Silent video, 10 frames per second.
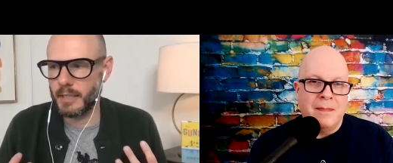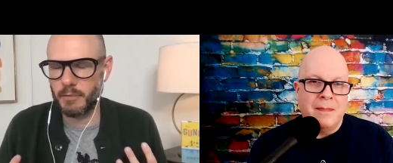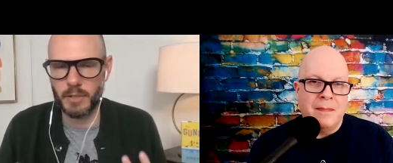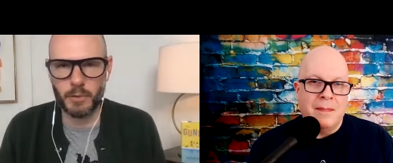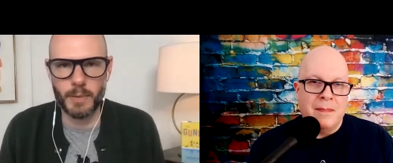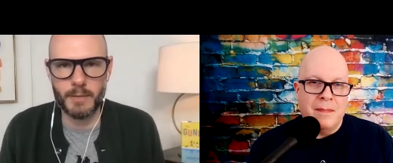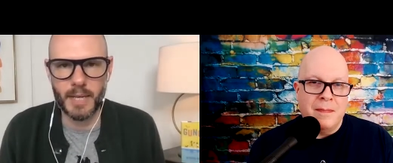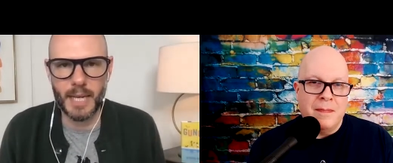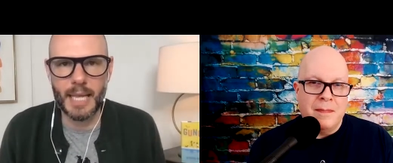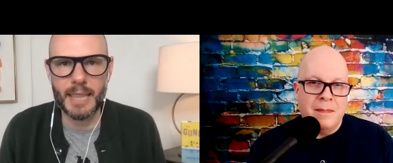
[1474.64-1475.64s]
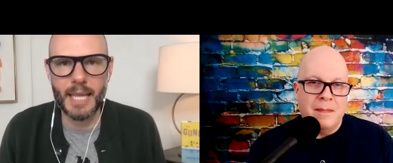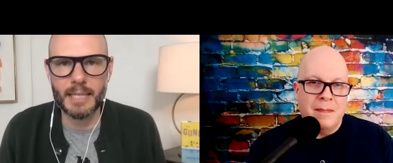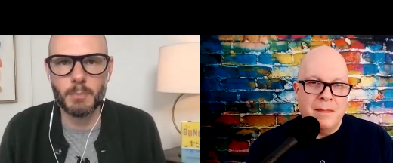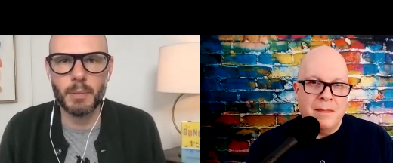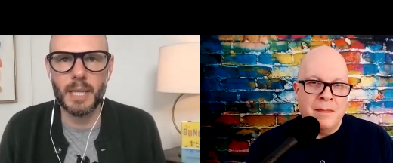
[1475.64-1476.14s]
Speaker 1: you know, they're grieving, and
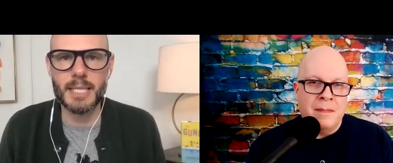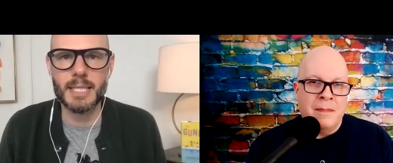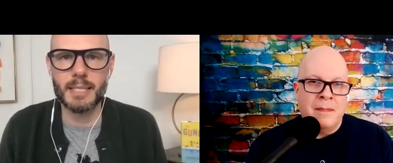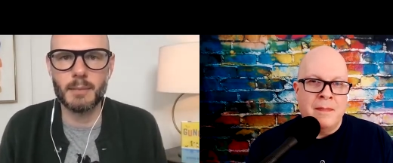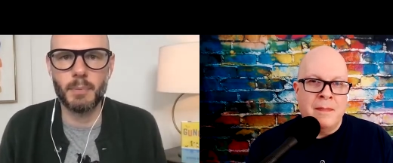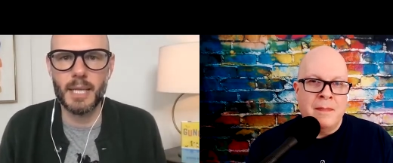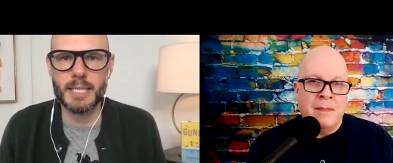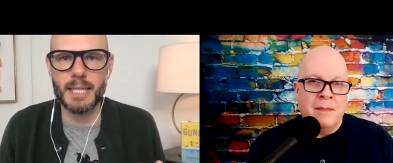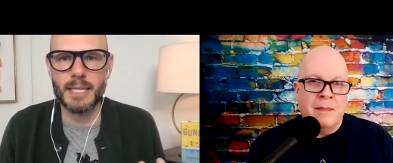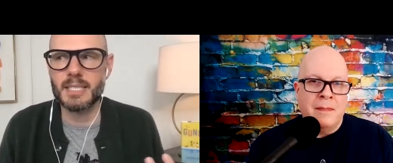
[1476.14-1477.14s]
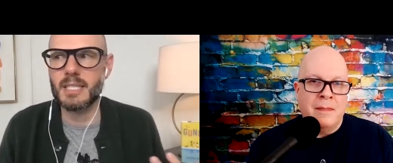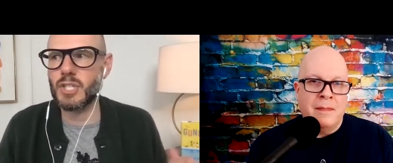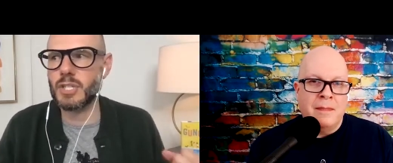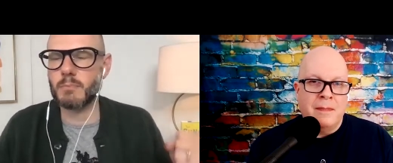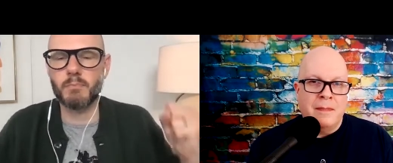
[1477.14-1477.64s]
then to place it in a place that is
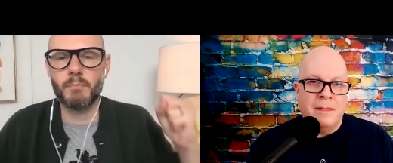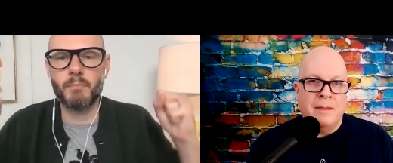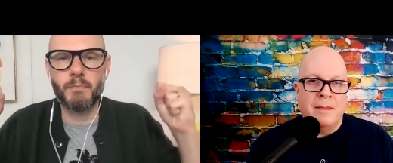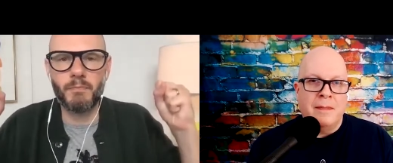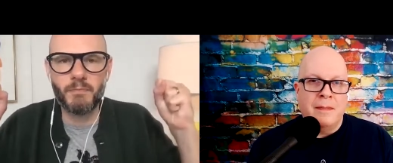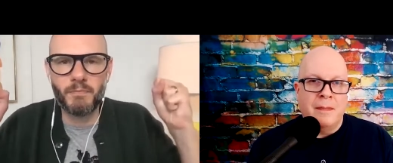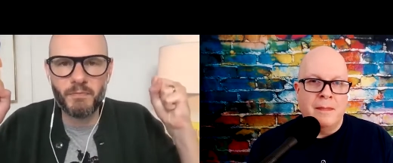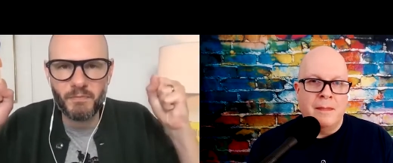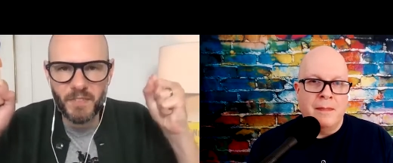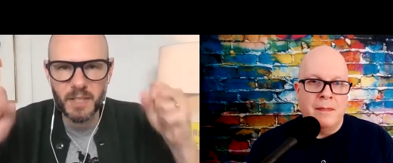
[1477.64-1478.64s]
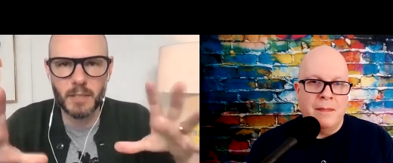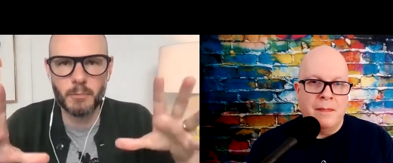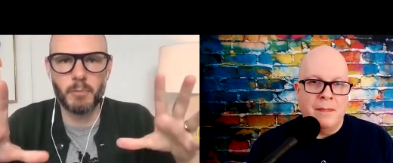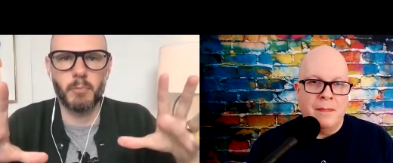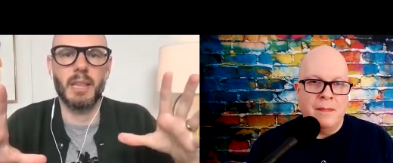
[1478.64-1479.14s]
just filled
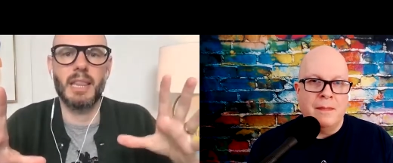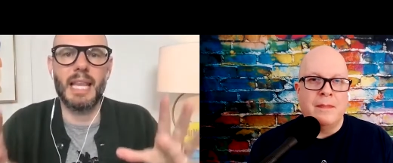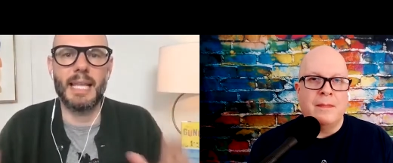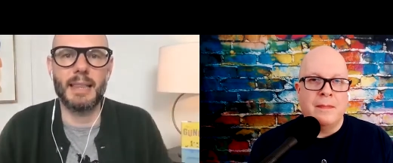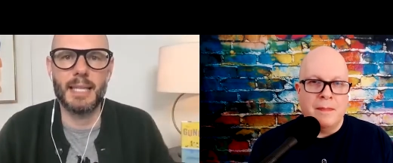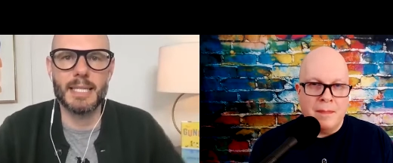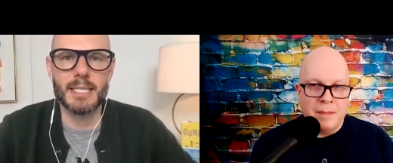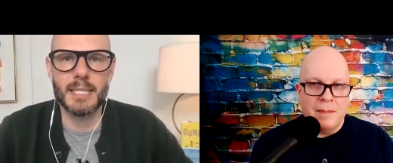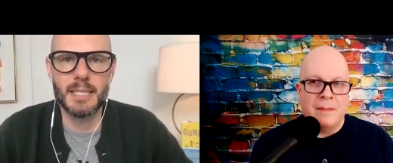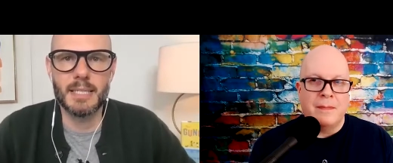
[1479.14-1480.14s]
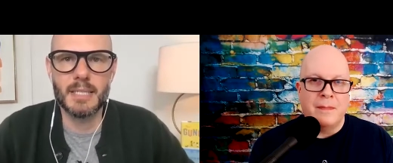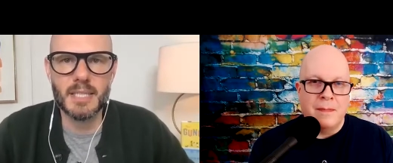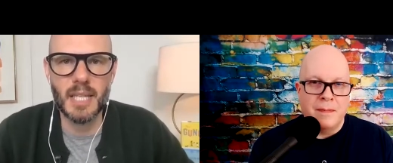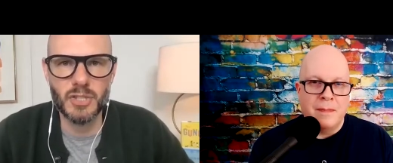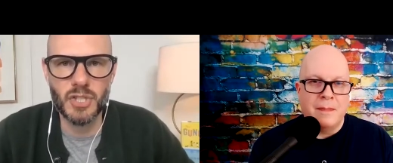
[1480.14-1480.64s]
with relentless
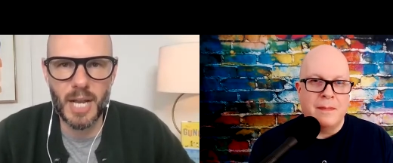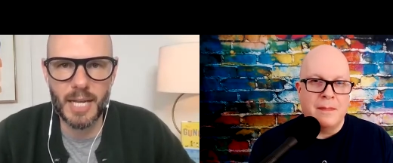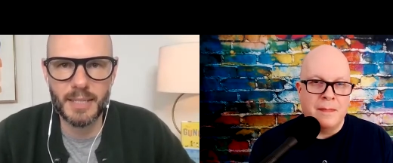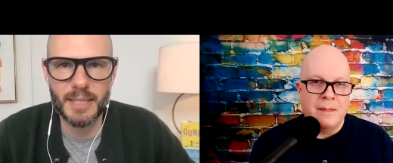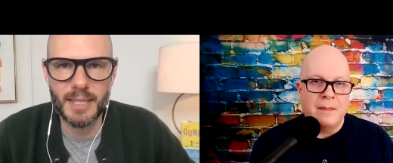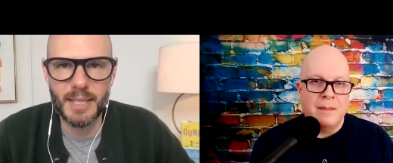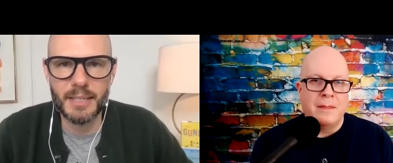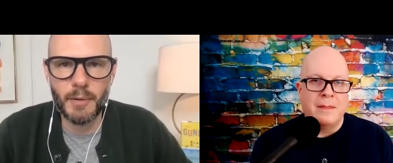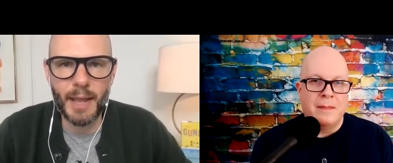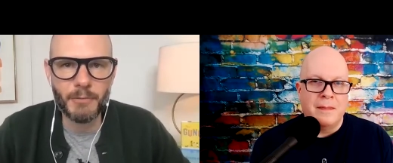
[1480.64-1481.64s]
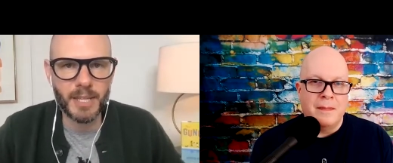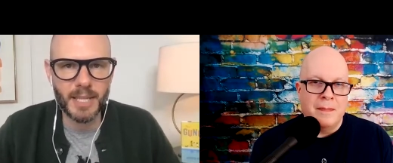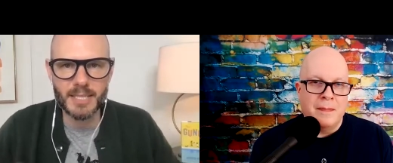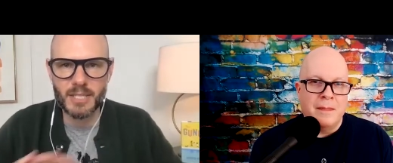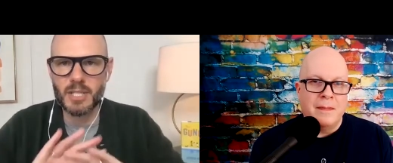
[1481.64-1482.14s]
sunshine. You know, everything
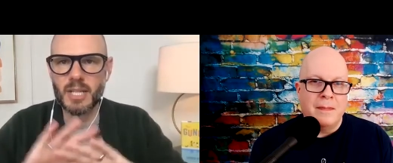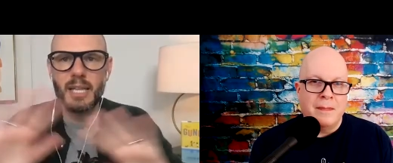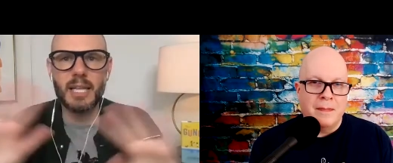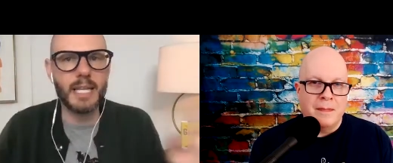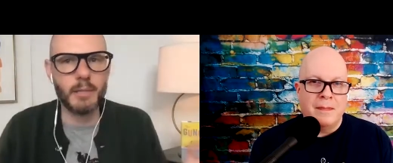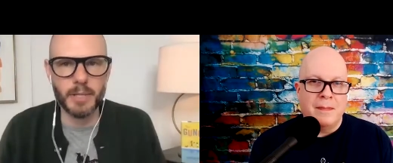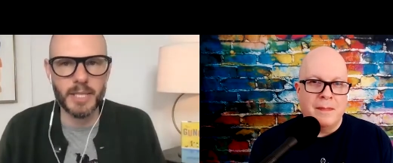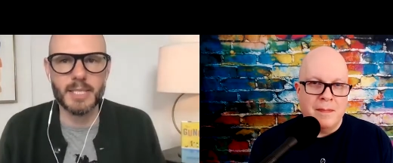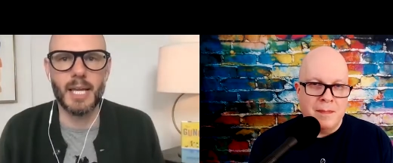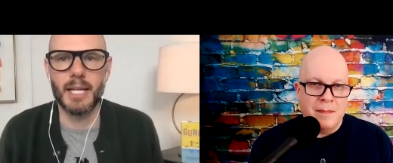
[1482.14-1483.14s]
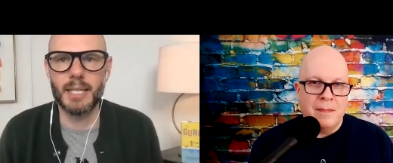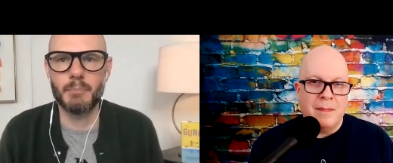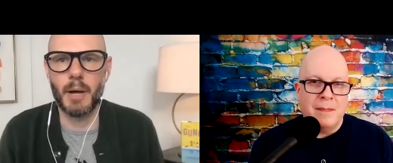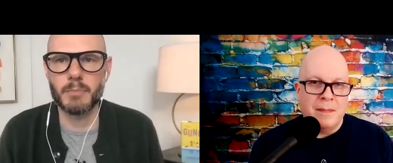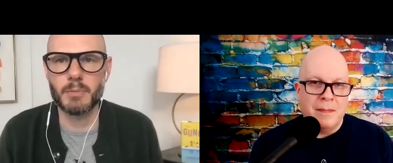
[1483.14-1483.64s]
is just clean with the sun in
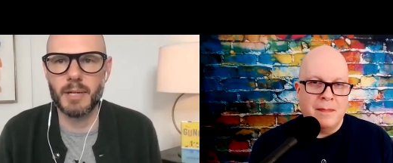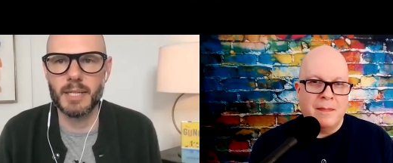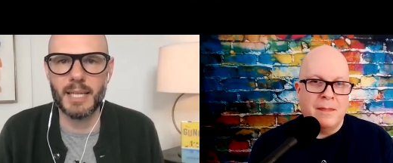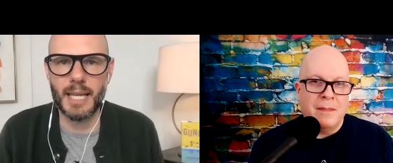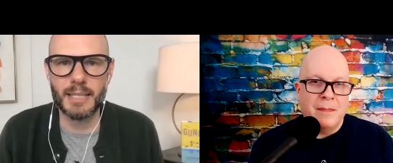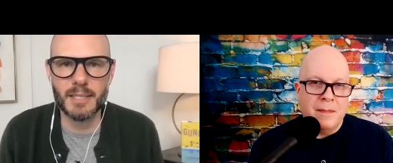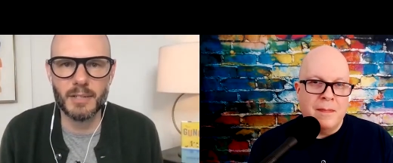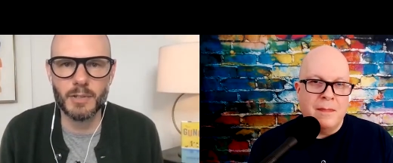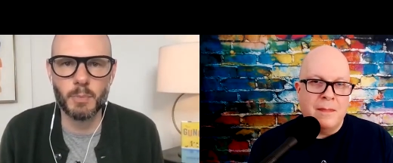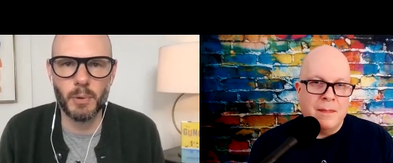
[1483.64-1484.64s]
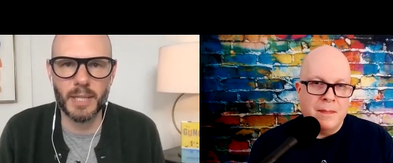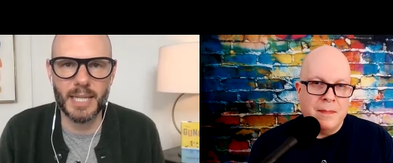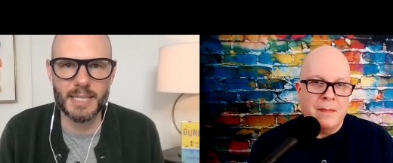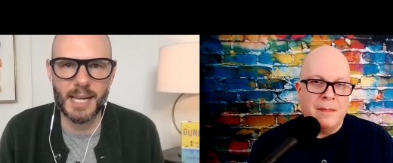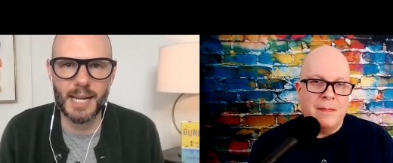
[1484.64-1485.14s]
Palm Springs, and to explore
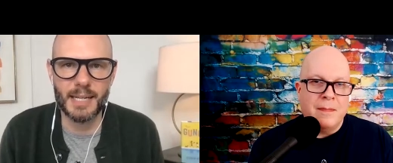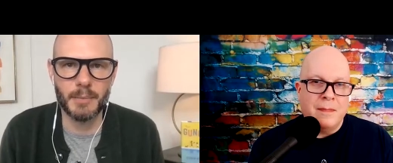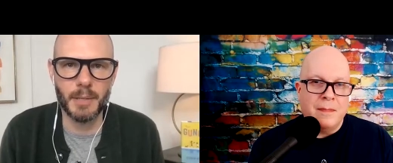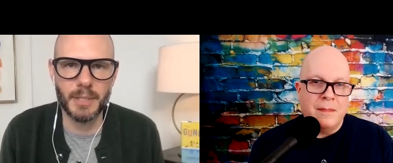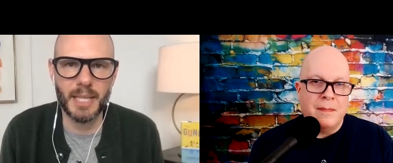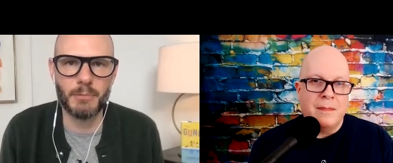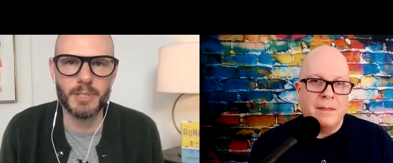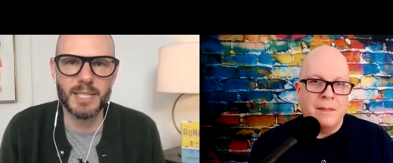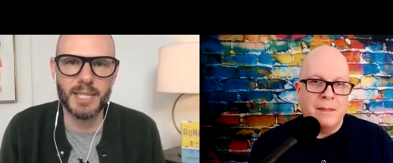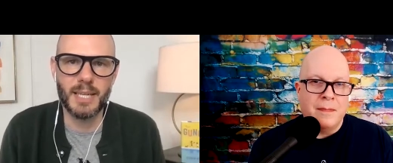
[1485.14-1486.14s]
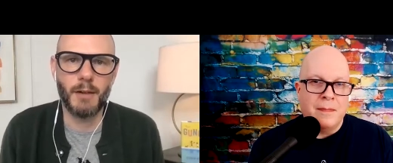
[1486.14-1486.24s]
that dichotomy. But that was